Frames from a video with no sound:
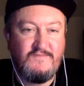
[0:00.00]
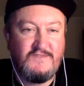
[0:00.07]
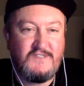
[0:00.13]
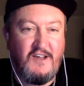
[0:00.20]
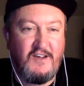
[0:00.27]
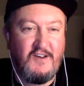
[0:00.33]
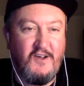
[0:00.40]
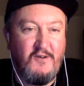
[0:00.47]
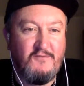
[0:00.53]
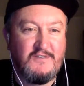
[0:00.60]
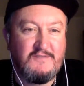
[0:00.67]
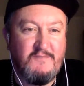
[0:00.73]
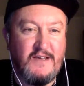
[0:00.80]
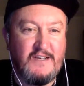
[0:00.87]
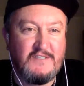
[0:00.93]
Don Howe
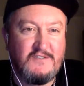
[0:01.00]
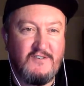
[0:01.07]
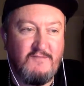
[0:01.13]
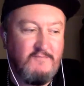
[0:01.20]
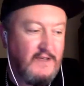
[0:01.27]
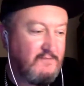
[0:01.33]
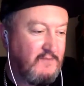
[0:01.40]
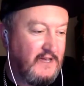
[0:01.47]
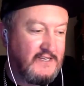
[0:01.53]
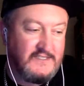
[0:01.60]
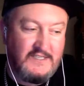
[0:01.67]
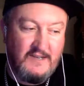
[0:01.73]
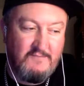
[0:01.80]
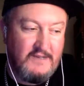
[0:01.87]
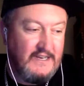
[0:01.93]
was manager.
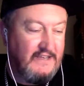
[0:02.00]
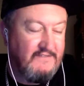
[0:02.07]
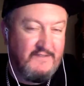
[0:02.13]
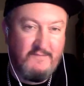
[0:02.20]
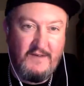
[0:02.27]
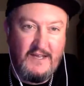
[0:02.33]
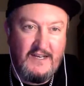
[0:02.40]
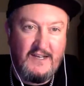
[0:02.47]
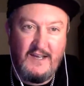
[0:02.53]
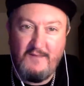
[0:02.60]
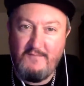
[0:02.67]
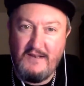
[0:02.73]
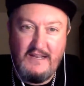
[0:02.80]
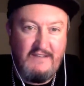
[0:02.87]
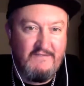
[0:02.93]
McManus, I believe you, man. I
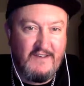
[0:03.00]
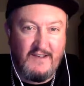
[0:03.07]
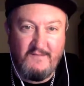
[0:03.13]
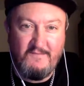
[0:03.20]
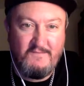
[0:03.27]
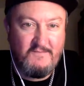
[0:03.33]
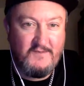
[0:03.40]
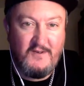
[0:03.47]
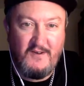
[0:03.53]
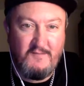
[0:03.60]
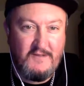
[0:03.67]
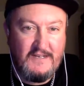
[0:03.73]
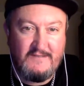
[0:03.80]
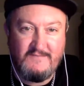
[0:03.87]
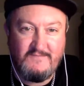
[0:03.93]
believe you. You know what I
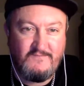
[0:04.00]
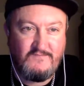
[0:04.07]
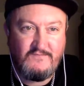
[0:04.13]
mean?